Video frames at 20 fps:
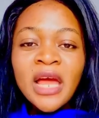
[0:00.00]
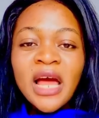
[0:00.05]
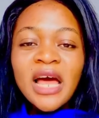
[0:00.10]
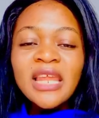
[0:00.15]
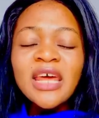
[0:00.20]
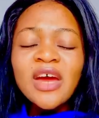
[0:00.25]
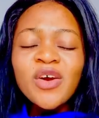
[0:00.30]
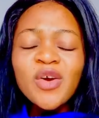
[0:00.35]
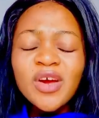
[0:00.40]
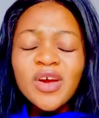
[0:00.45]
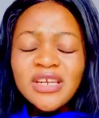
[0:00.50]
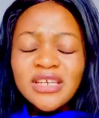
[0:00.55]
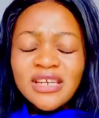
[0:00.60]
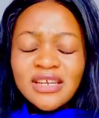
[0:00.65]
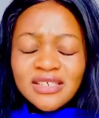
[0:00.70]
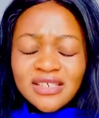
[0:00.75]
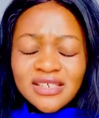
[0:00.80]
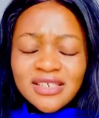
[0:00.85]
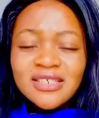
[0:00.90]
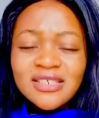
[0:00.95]
And I heard
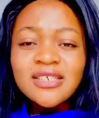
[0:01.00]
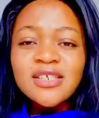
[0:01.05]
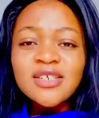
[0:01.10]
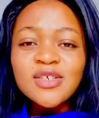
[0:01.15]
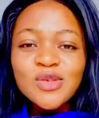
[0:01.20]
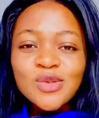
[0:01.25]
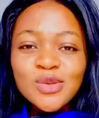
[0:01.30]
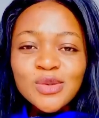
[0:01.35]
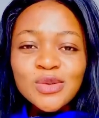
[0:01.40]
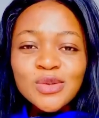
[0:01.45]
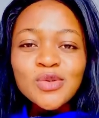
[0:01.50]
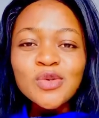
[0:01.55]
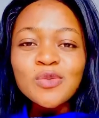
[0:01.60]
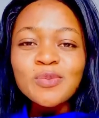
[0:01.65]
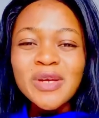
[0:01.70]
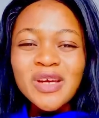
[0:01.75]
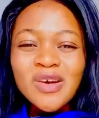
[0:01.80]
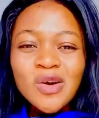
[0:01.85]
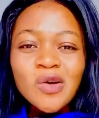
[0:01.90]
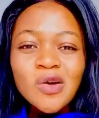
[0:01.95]
they did this to you
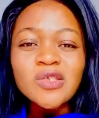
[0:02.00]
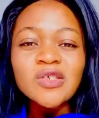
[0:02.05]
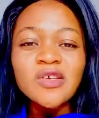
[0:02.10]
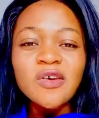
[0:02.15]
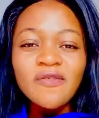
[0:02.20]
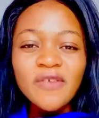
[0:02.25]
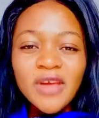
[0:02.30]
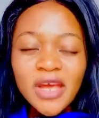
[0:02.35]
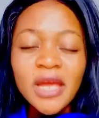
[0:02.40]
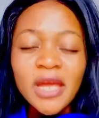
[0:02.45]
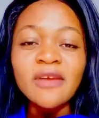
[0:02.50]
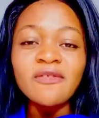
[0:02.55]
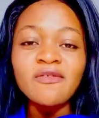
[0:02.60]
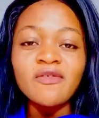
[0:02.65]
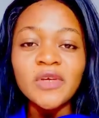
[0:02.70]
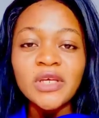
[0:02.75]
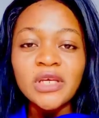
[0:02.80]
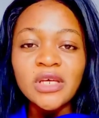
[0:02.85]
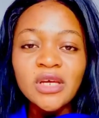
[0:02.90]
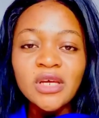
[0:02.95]
because of
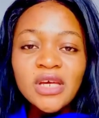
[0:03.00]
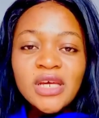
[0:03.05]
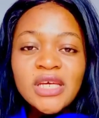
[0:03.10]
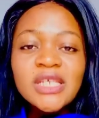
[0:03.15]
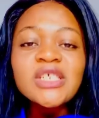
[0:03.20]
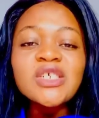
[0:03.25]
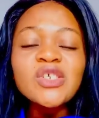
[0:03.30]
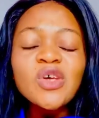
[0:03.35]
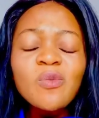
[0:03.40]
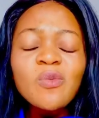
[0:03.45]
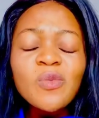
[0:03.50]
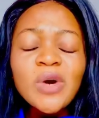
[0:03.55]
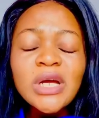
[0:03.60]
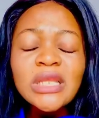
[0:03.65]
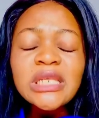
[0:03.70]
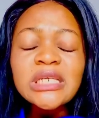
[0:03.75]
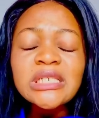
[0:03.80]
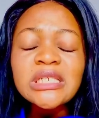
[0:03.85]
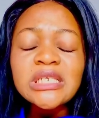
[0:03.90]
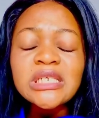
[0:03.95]
envy.
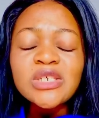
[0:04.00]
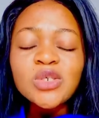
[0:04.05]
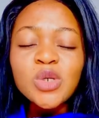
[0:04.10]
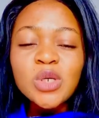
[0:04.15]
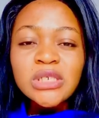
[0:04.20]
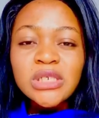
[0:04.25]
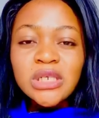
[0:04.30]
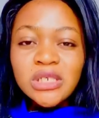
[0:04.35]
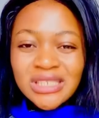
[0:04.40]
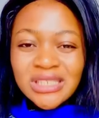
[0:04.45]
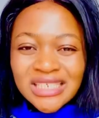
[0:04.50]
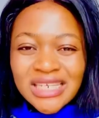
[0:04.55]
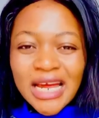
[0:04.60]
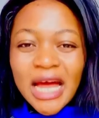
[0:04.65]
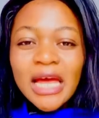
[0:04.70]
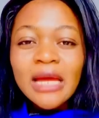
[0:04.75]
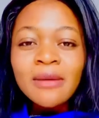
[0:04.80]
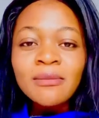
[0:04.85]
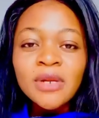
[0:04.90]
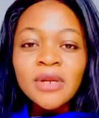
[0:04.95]
Someone, this is just a
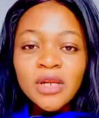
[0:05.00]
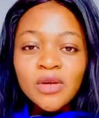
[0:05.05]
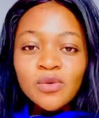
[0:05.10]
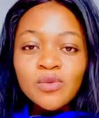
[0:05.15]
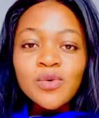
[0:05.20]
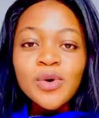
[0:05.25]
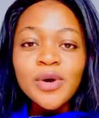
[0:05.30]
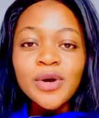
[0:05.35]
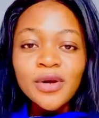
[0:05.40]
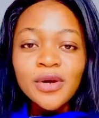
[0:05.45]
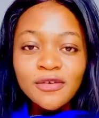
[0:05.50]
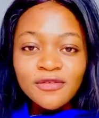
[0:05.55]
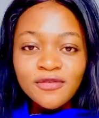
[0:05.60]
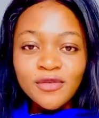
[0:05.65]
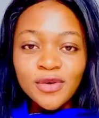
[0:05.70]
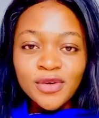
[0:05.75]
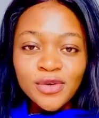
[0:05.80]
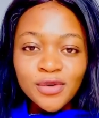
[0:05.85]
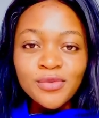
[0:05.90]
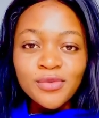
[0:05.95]
timely word
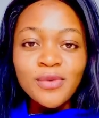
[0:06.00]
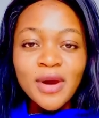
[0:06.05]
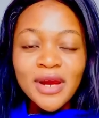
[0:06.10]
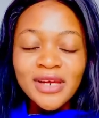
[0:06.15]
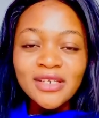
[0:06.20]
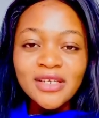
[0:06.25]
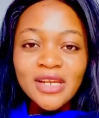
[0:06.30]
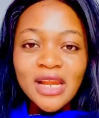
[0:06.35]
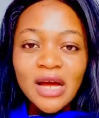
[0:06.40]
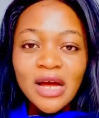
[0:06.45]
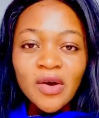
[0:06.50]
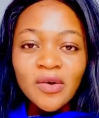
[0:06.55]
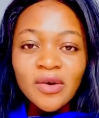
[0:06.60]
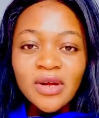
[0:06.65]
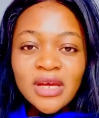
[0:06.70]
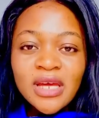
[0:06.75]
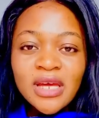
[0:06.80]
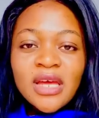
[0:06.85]
for you right now.